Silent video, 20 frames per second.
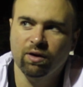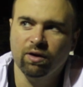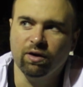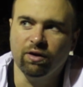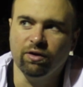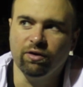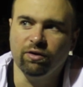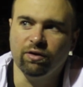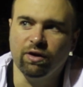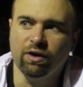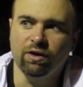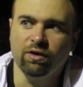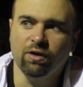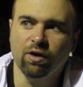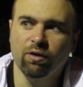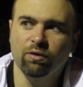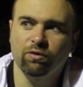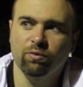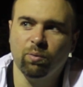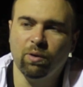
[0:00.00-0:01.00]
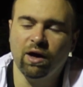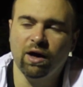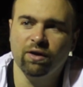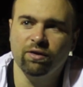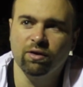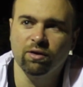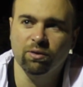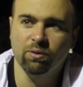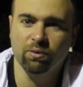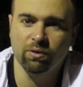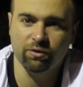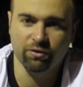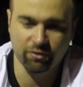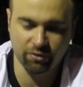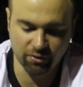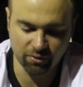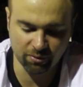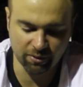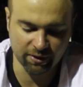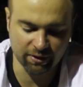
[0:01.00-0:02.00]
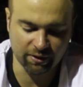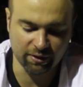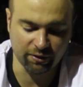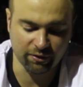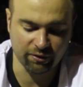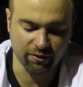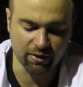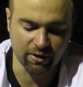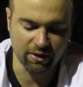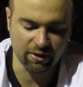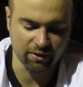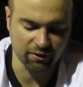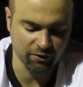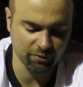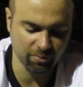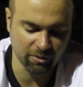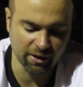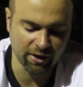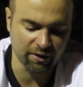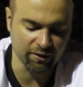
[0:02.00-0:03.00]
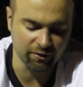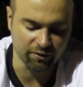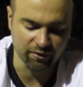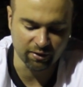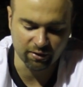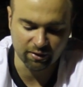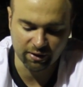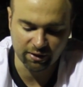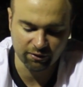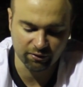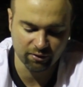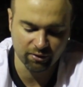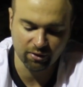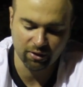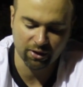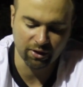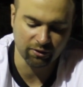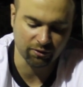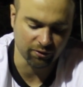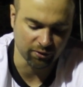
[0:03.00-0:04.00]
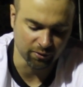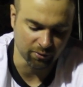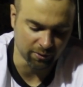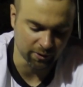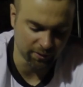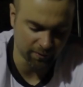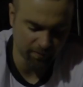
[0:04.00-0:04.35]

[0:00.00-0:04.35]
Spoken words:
he knows why the Lord's doing this, and he explains it. Let's look into it.